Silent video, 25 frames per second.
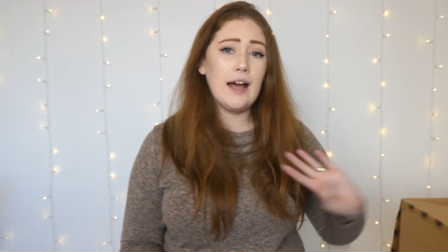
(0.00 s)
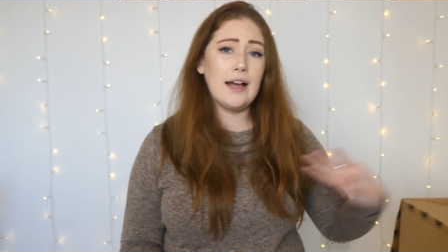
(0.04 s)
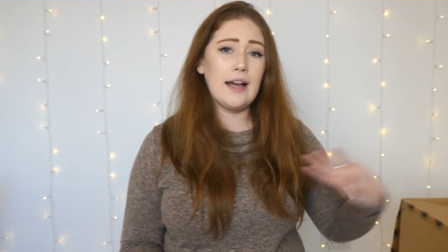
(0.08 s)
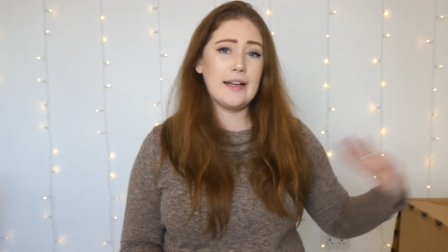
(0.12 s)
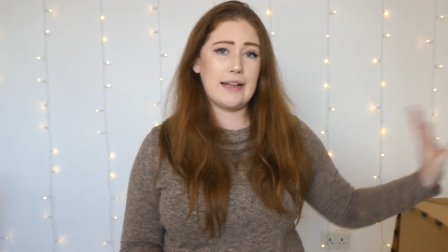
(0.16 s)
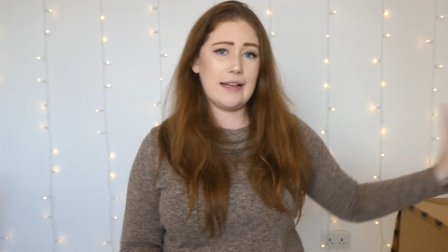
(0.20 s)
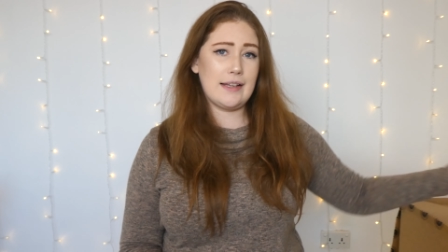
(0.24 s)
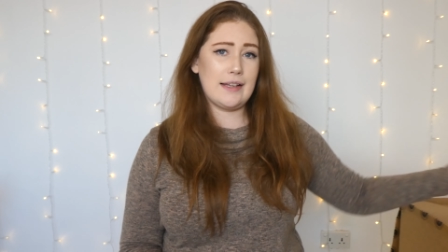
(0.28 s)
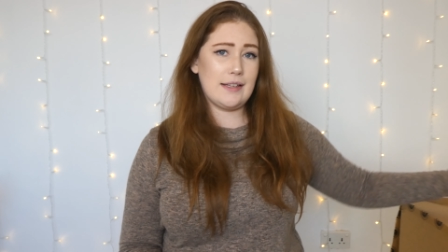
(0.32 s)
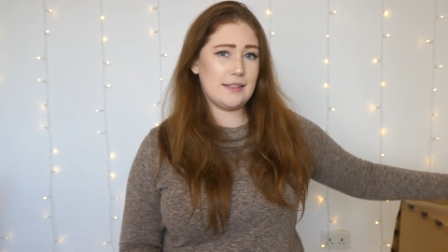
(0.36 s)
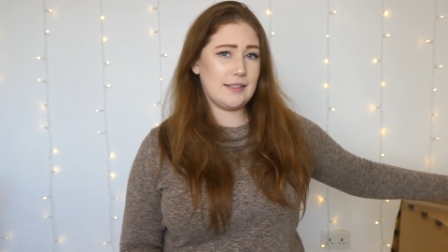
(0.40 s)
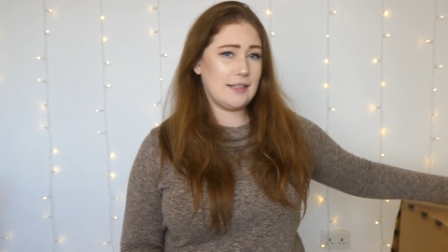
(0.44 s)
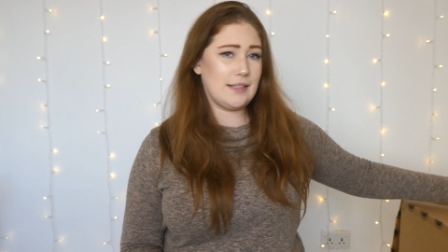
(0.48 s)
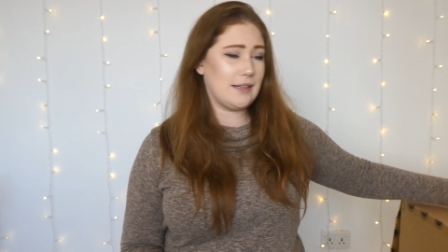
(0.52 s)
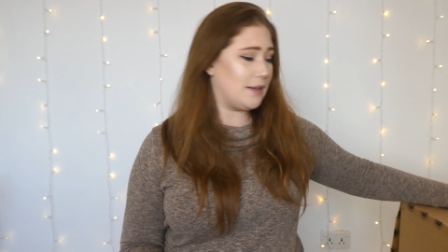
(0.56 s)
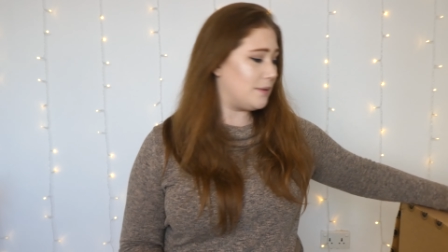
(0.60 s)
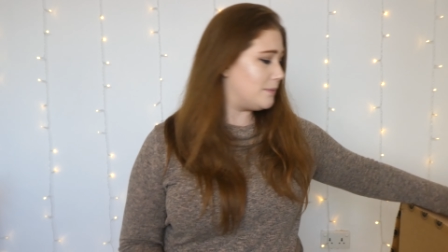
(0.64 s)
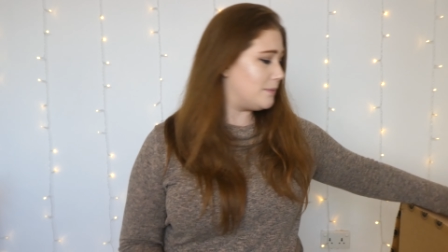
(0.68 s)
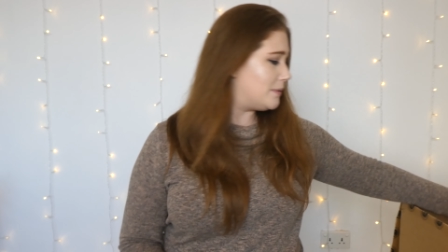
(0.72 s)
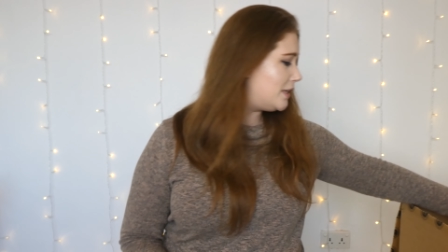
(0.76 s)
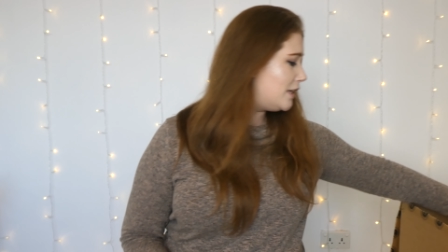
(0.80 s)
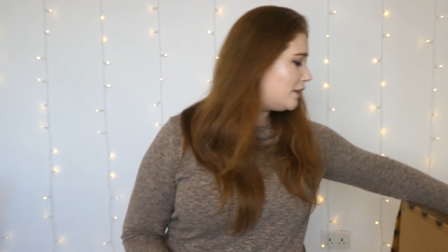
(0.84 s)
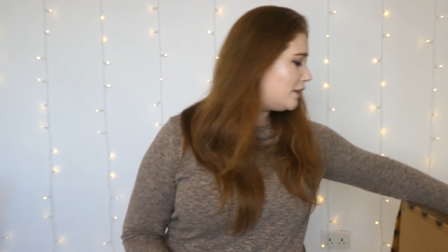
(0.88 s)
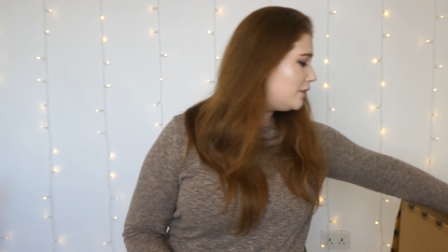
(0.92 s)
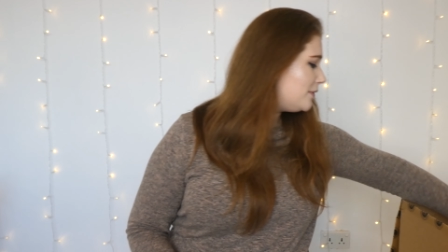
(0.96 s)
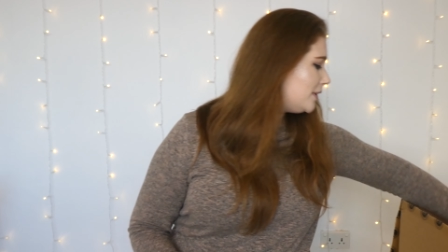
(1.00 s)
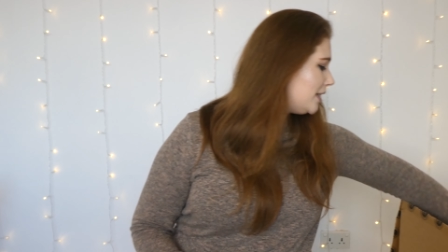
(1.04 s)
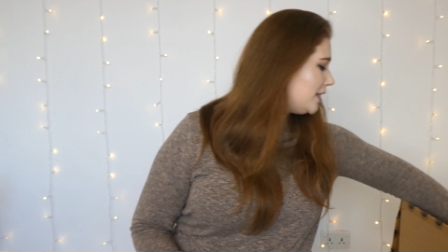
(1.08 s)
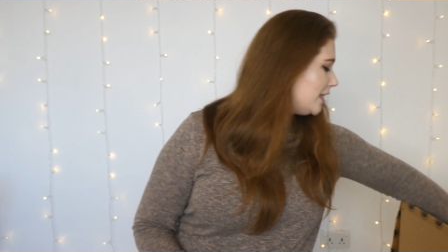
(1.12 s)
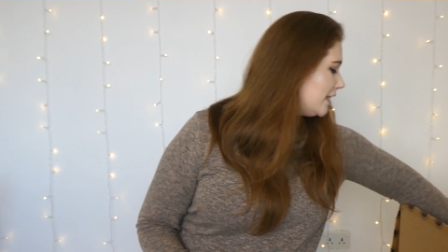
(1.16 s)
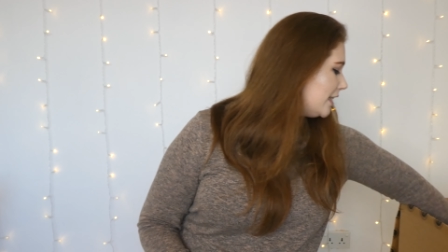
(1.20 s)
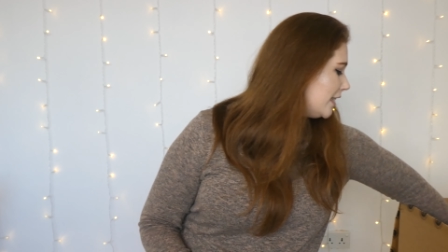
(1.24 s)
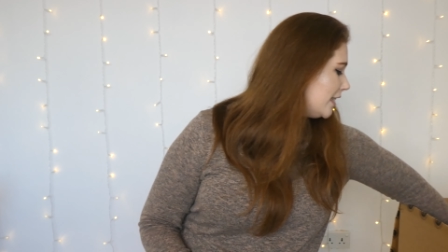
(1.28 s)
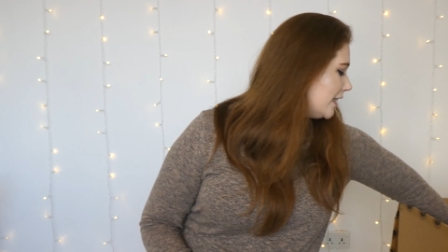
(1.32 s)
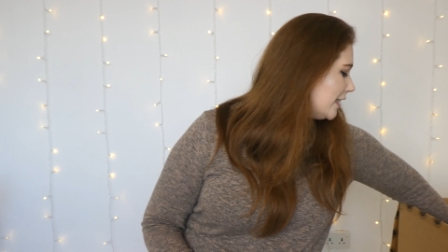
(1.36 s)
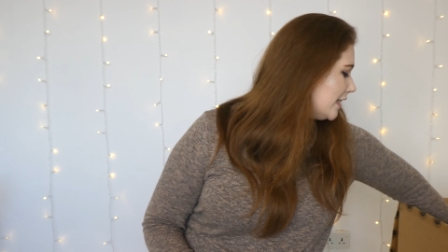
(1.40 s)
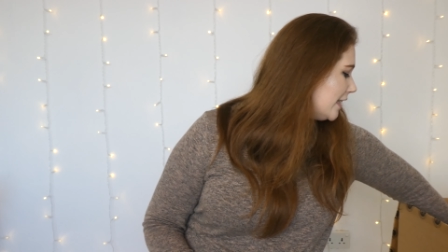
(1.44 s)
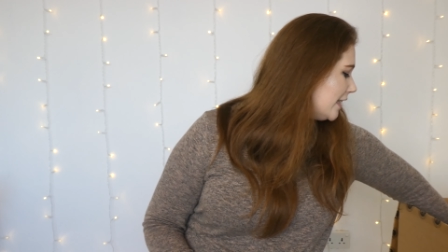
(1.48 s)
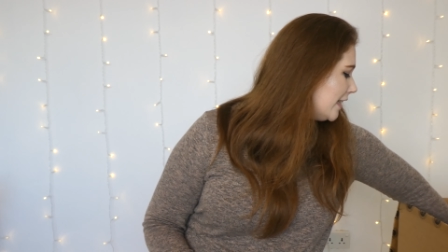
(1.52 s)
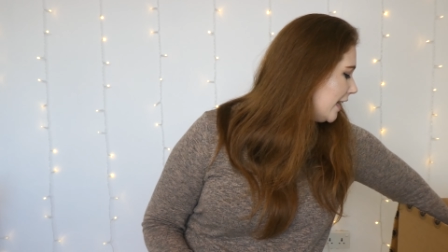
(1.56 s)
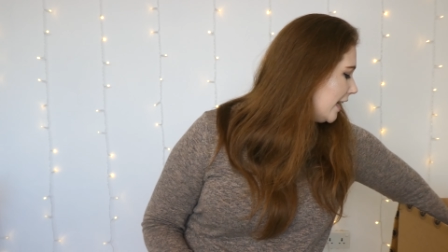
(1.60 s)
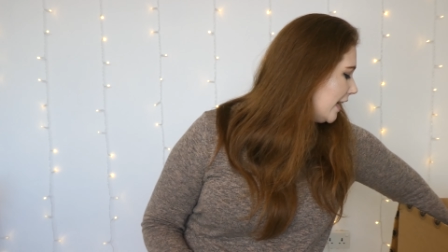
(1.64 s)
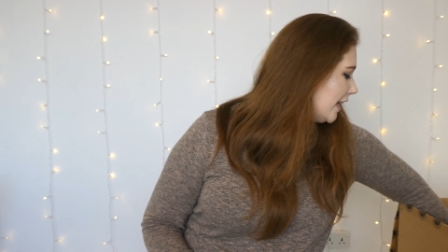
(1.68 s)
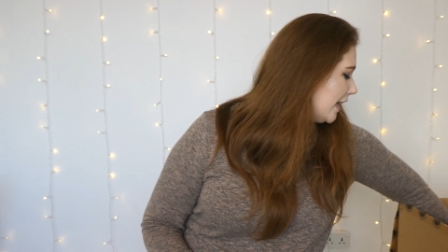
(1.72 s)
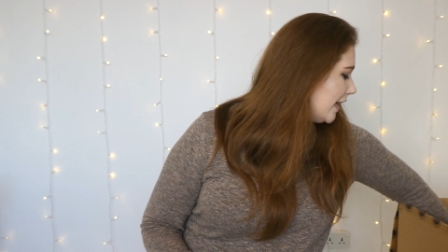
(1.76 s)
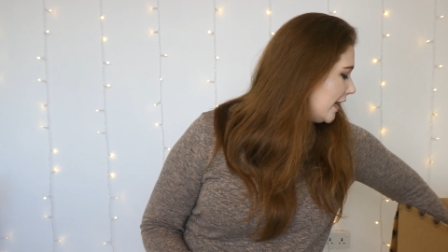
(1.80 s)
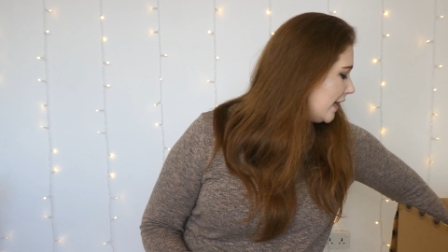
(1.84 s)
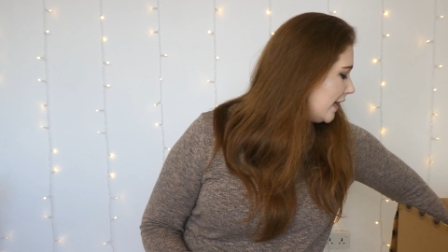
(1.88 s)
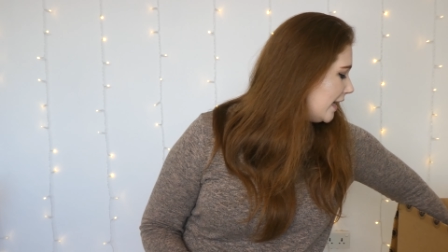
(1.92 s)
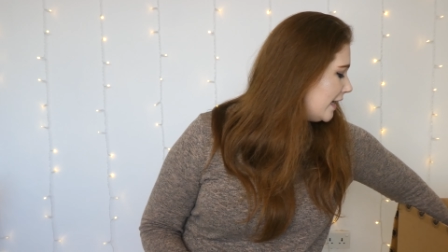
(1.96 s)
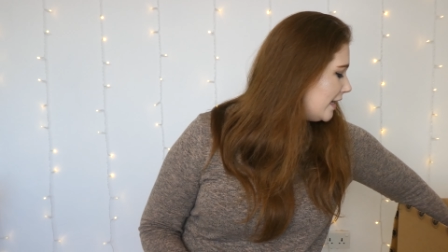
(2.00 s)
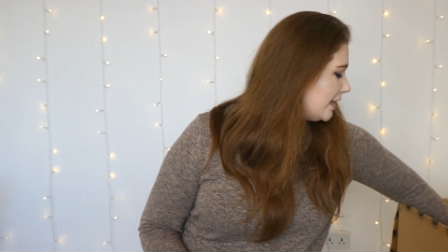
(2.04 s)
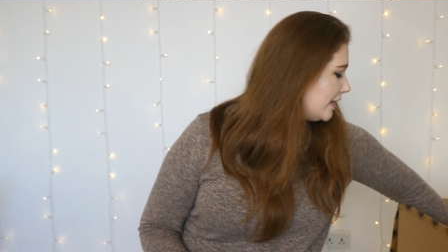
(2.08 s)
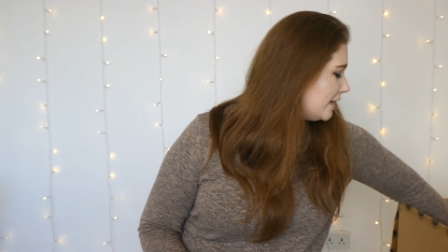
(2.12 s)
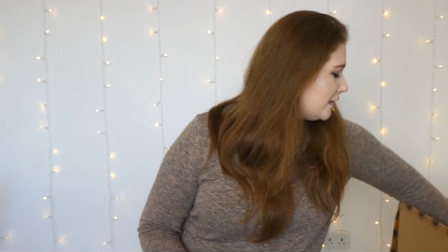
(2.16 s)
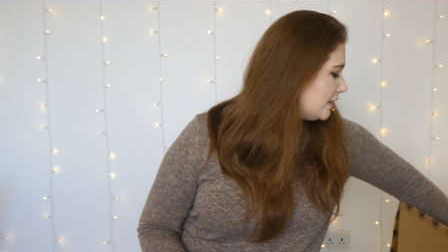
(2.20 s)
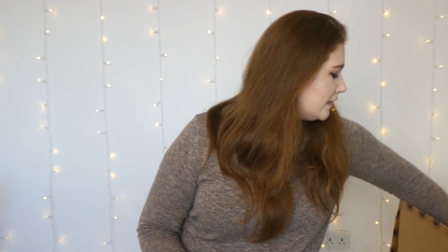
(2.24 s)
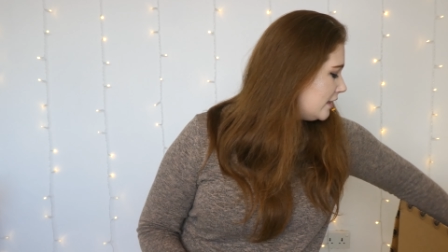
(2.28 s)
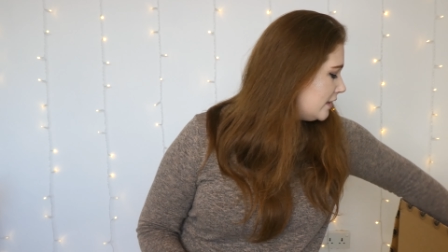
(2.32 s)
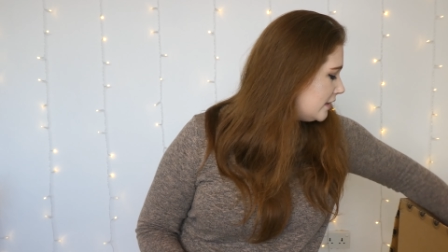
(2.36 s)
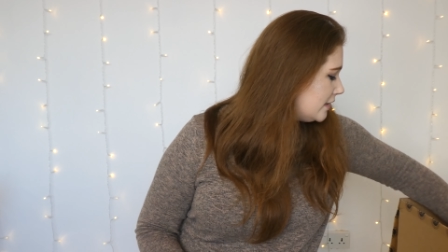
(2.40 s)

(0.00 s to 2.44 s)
Okay, so I'm delving in again.